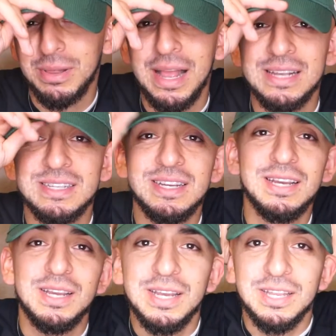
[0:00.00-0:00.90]

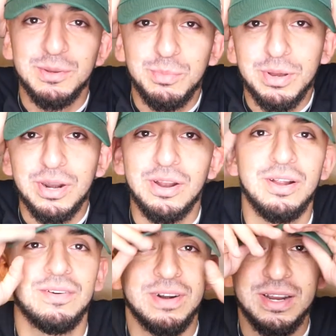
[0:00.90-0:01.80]
plastic, and you put it
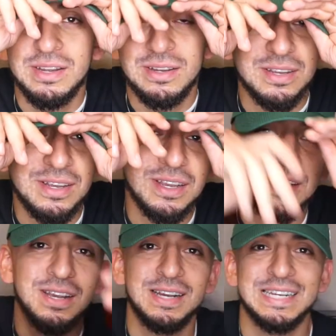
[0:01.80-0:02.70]
on, right?
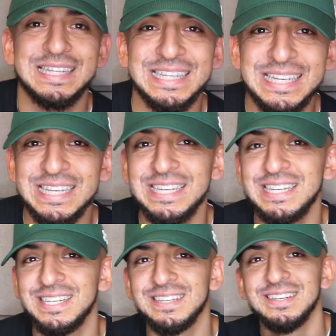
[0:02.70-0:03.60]

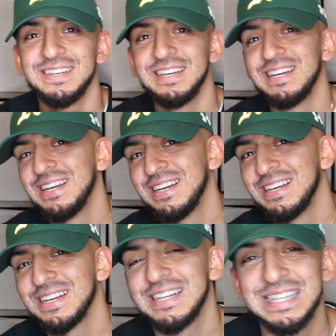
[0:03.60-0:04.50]
Clean.
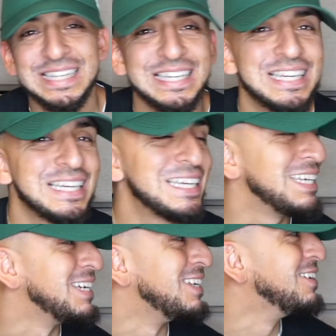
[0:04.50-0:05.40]
Clean.